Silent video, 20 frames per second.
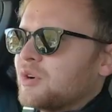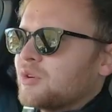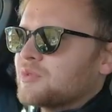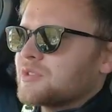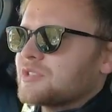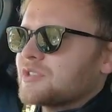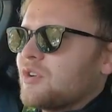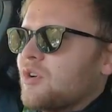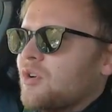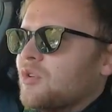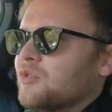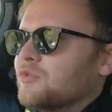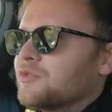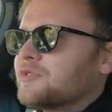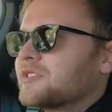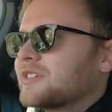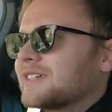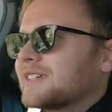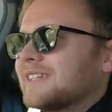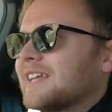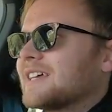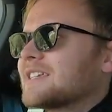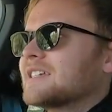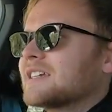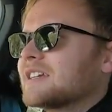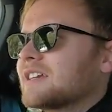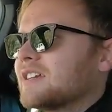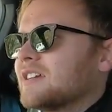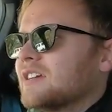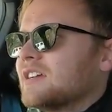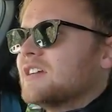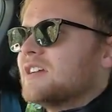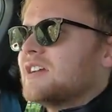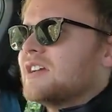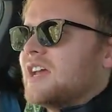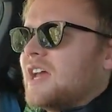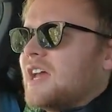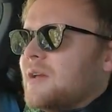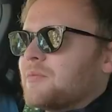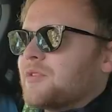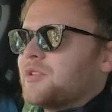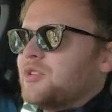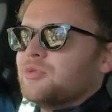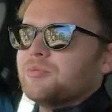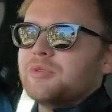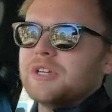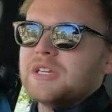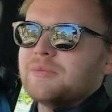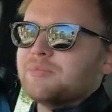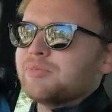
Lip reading: resolved. Classic MQB